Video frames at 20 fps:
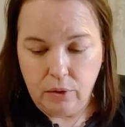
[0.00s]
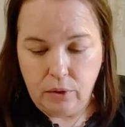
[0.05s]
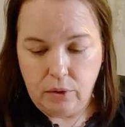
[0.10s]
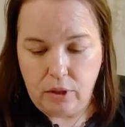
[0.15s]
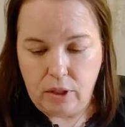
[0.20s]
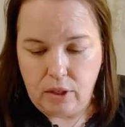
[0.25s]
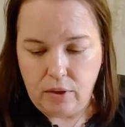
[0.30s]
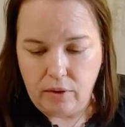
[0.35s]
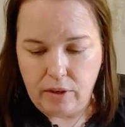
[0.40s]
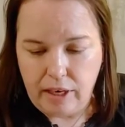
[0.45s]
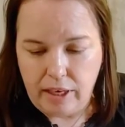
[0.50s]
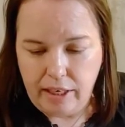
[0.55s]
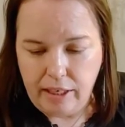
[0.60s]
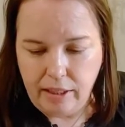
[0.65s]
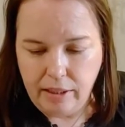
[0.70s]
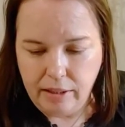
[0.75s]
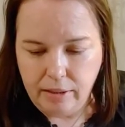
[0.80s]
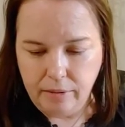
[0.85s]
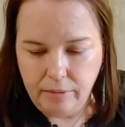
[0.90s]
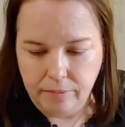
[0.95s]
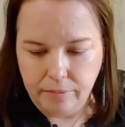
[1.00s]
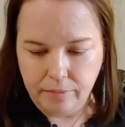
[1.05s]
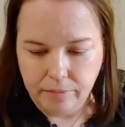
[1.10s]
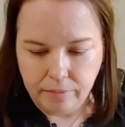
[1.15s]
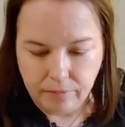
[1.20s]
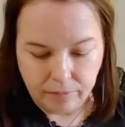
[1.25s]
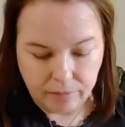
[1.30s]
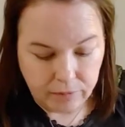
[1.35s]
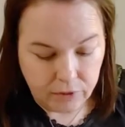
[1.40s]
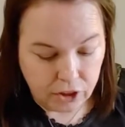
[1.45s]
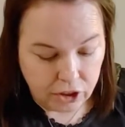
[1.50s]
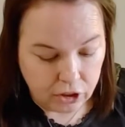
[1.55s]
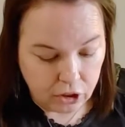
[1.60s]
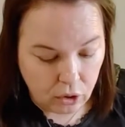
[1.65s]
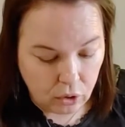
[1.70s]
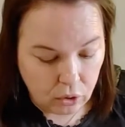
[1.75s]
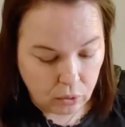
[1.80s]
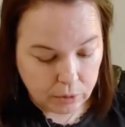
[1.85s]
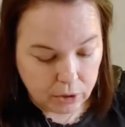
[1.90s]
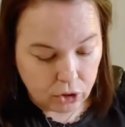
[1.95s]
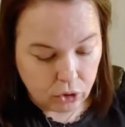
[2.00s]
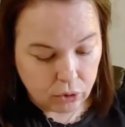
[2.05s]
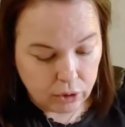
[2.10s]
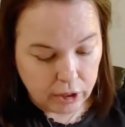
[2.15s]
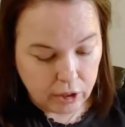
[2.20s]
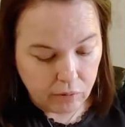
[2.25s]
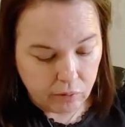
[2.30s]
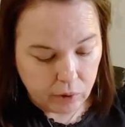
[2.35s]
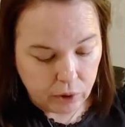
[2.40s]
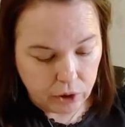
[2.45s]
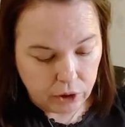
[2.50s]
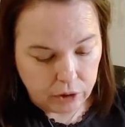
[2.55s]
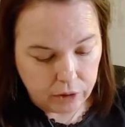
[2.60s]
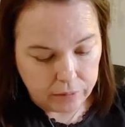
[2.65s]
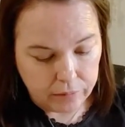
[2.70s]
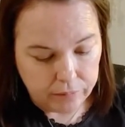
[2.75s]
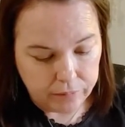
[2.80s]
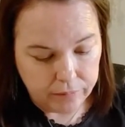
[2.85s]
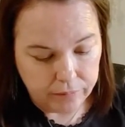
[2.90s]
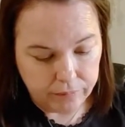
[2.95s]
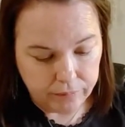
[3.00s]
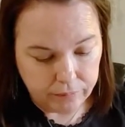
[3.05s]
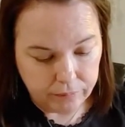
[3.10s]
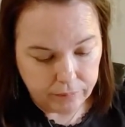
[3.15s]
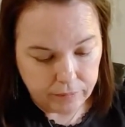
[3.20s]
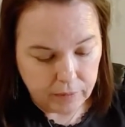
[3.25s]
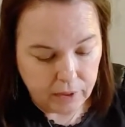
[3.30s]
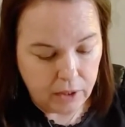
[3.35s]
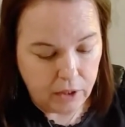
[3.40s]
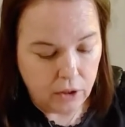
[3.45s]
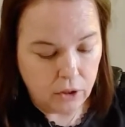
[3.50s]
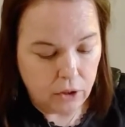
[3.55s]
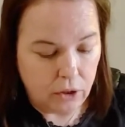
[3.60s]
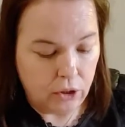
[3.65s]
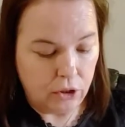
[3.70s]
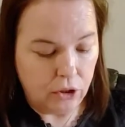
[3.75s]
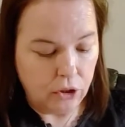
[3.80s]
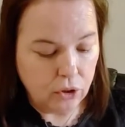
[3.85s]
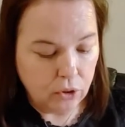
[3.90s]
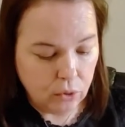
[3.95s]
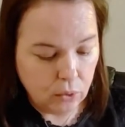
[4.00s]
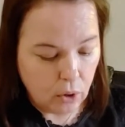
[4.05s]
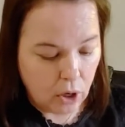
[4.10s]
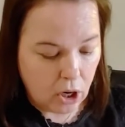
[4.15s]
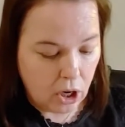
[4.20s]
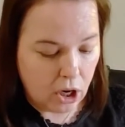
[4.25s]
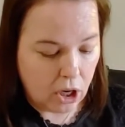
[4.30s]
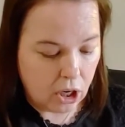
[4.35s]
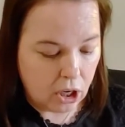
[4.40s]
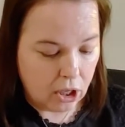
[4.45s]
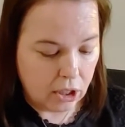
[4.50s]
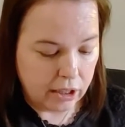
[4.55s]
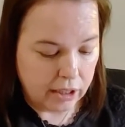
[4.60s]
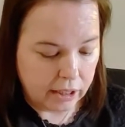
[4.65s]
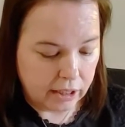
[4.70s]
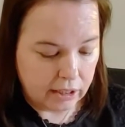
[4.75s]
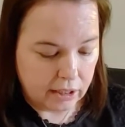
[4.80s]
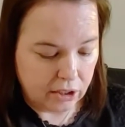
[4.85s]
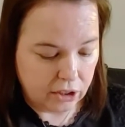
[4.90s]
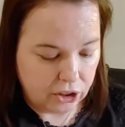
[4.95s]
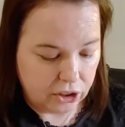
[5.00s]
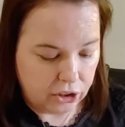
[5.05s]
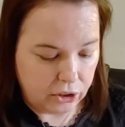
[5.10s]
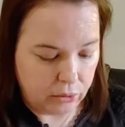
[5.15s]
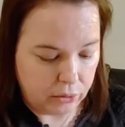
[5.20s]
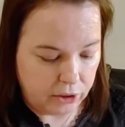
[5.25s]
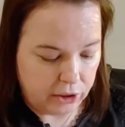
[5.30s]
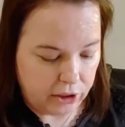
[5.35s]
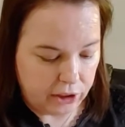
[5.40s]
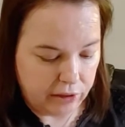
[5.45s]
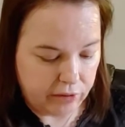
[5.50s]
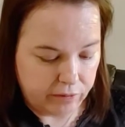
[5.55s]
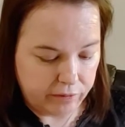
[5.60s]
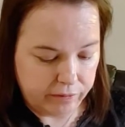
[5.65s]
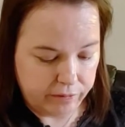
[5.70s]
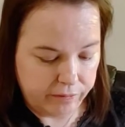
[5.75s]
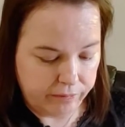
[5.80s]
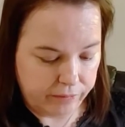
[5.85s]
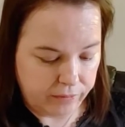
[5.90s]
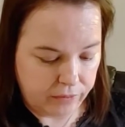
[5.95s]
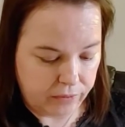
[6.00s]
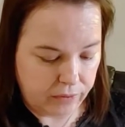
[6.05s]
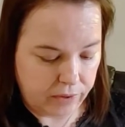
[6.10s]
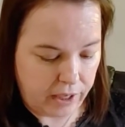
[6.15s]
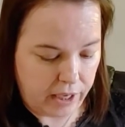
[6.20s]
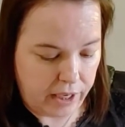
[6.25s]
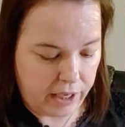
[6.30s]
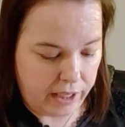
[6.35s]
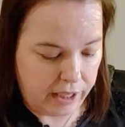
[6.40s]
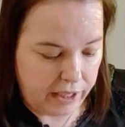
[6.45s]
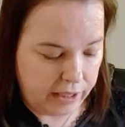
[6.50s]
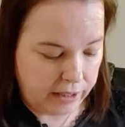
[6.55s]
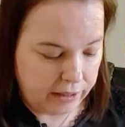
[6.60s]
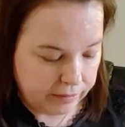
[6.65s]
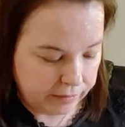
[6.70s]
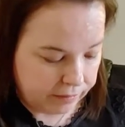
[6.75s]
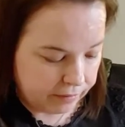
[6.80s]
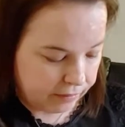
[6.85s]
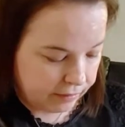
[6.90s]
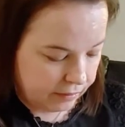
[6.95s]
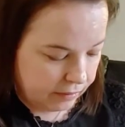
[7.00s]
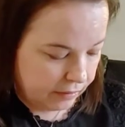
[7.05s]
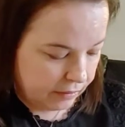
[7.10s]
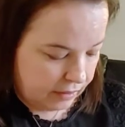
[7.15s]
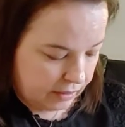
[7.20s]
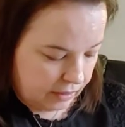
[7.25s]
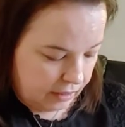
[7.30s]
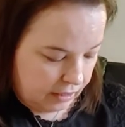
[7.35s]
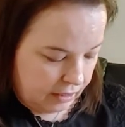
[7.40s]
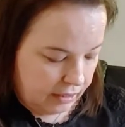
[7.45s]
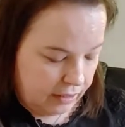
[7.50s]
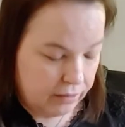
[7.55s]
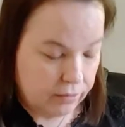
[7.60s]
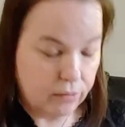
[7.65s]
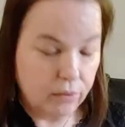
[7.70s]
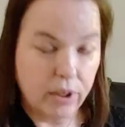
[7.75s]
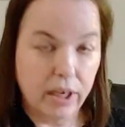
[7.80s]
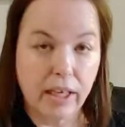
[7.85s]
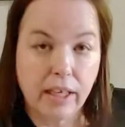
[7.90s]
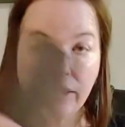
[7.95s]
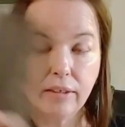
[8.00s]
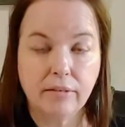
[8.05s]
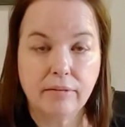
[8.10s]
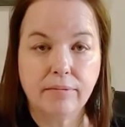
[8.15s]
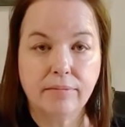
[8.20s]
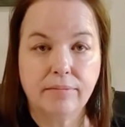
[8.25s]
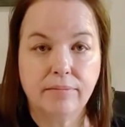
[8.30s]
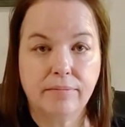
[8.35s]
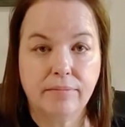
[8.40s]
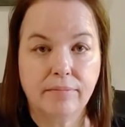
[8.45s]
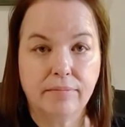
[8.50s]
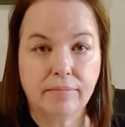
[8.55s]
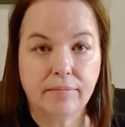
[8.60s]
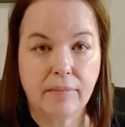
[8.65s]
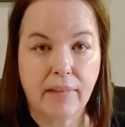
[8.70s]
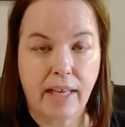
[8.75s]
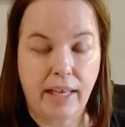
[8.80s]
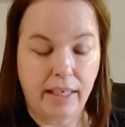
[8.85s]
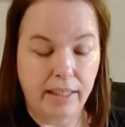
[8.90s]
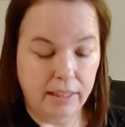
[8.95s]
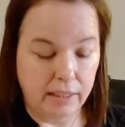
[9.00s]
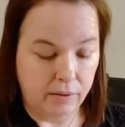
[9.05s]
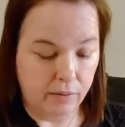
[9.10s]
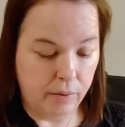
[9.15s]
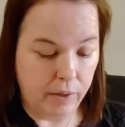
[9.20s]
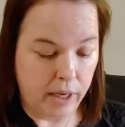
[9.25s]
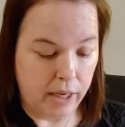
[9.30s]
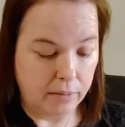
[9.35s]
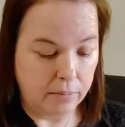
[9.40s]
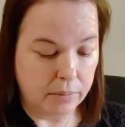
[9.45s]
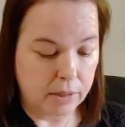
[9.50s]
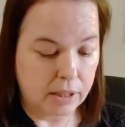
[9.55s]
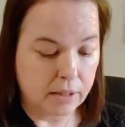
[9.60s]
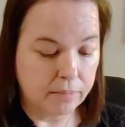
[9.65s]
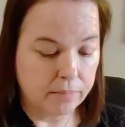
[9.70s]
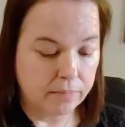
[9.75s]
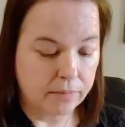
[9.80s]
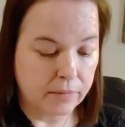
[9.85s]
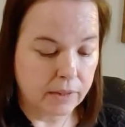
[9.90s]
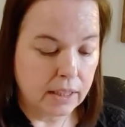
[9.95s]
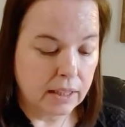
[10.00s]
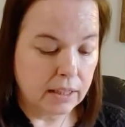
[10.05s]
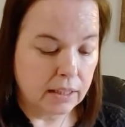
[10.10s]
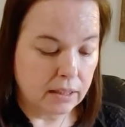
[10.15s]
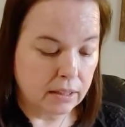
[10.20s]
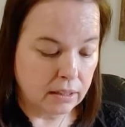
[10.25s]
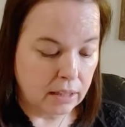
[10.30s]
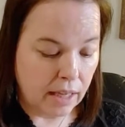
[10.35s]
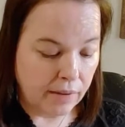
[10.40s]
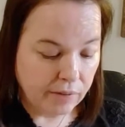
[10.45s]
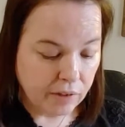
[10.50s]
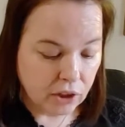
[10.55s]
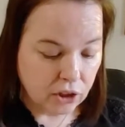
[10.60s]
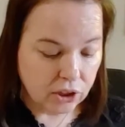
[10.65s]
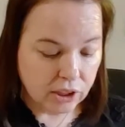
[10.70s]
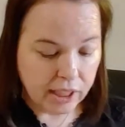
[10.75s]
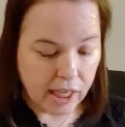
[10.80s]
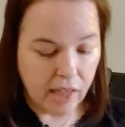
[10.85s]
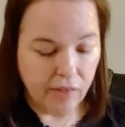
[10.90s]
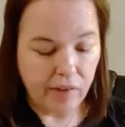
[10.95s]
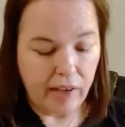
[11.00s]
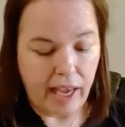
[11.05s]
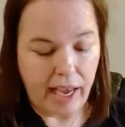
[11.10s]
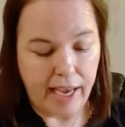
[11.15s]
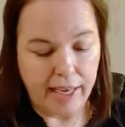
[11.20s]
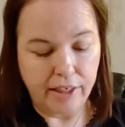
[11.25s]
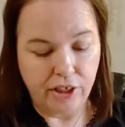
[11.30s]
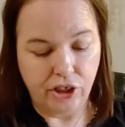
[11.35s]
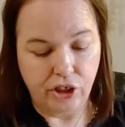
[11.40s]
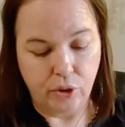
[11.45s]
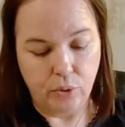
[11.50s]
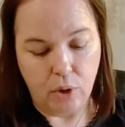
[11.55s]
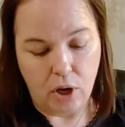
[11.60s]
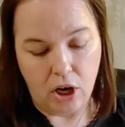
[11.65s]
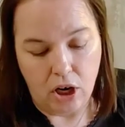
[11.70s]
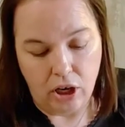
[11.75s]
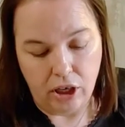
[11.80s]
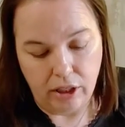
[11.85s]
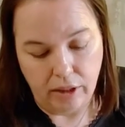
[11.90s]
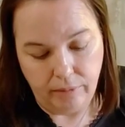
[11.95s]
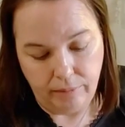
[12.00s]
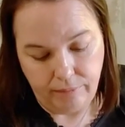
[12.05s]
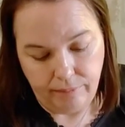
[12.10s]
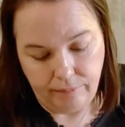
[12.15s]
all right? Soul retrieval. You are an intuitive, okay, right? Ace of Cups. Love yourself as you are.